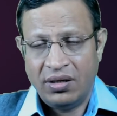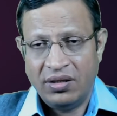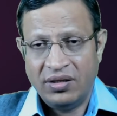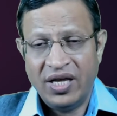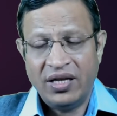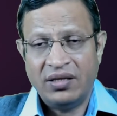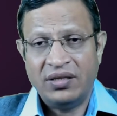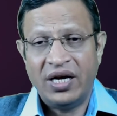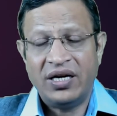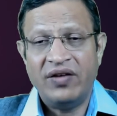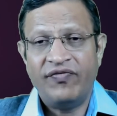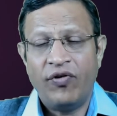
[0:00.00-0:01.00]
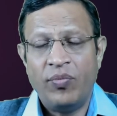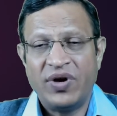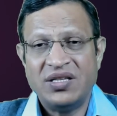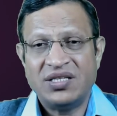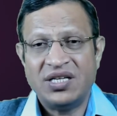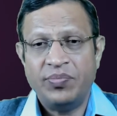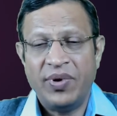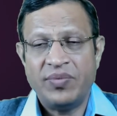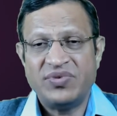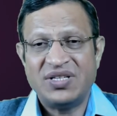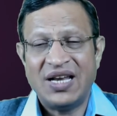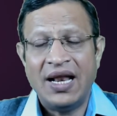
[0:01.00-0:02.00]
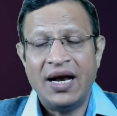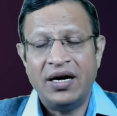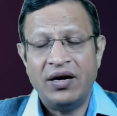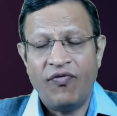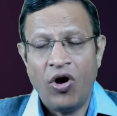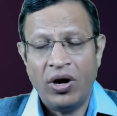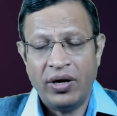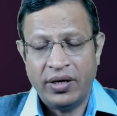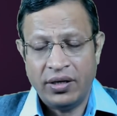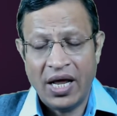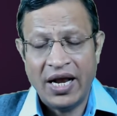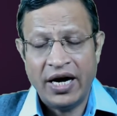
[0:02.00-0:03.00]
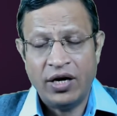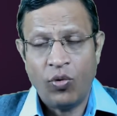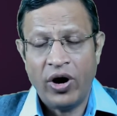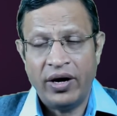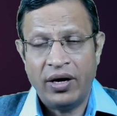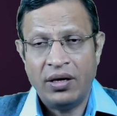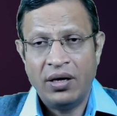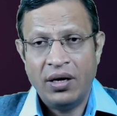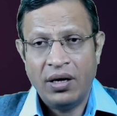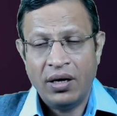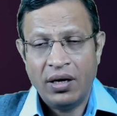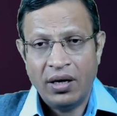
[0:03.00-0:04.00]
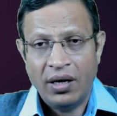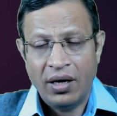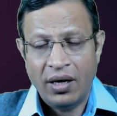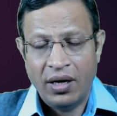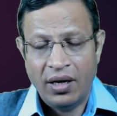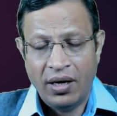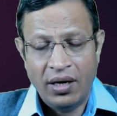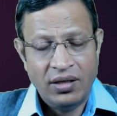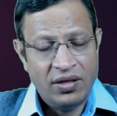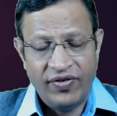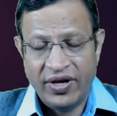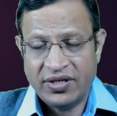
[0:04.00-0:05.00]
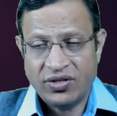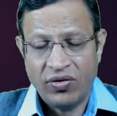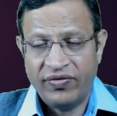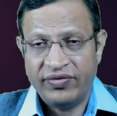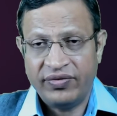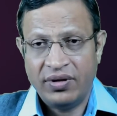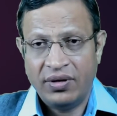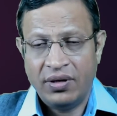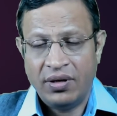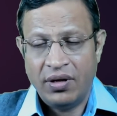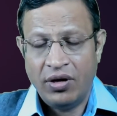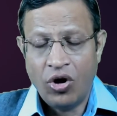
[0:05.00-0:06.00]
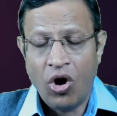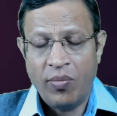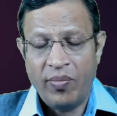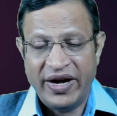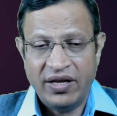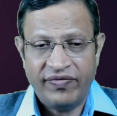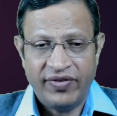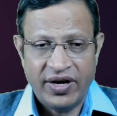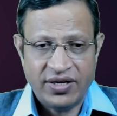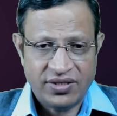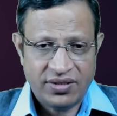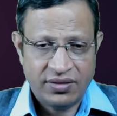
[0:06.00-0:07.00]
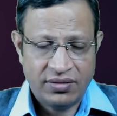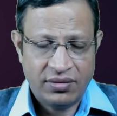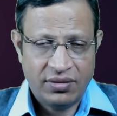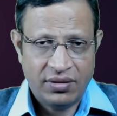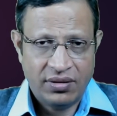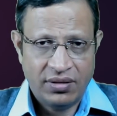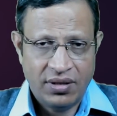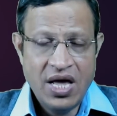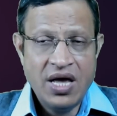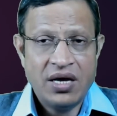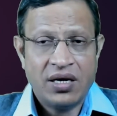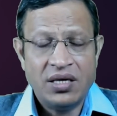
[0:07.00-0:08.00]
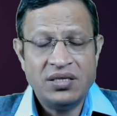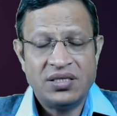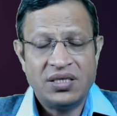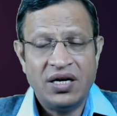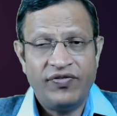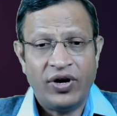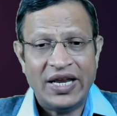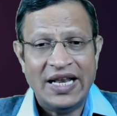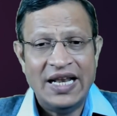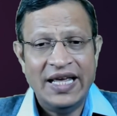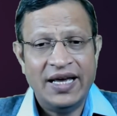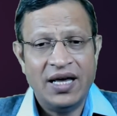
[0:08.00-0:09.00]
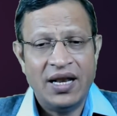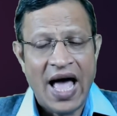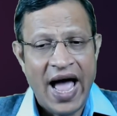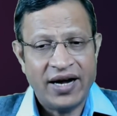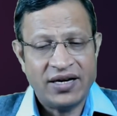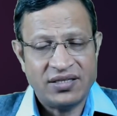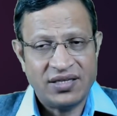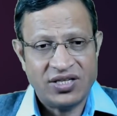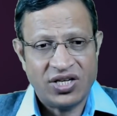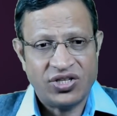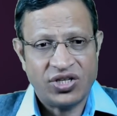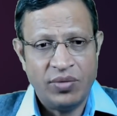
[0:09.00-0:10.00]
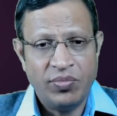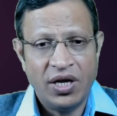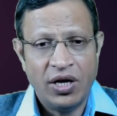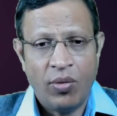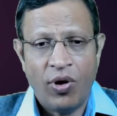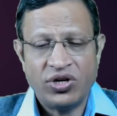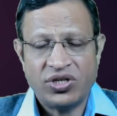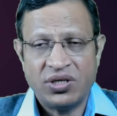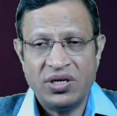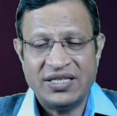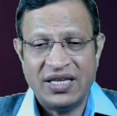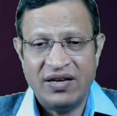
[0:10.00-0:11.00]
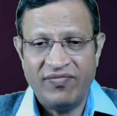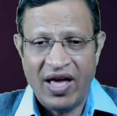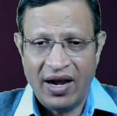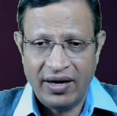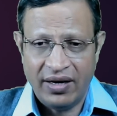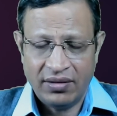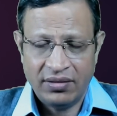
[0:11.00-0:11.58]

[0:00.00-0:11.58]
then that informed consent becomes null and void, null and void in the face of law, my dear friends. Consent for illegal acts such as criminal abortion is invalid.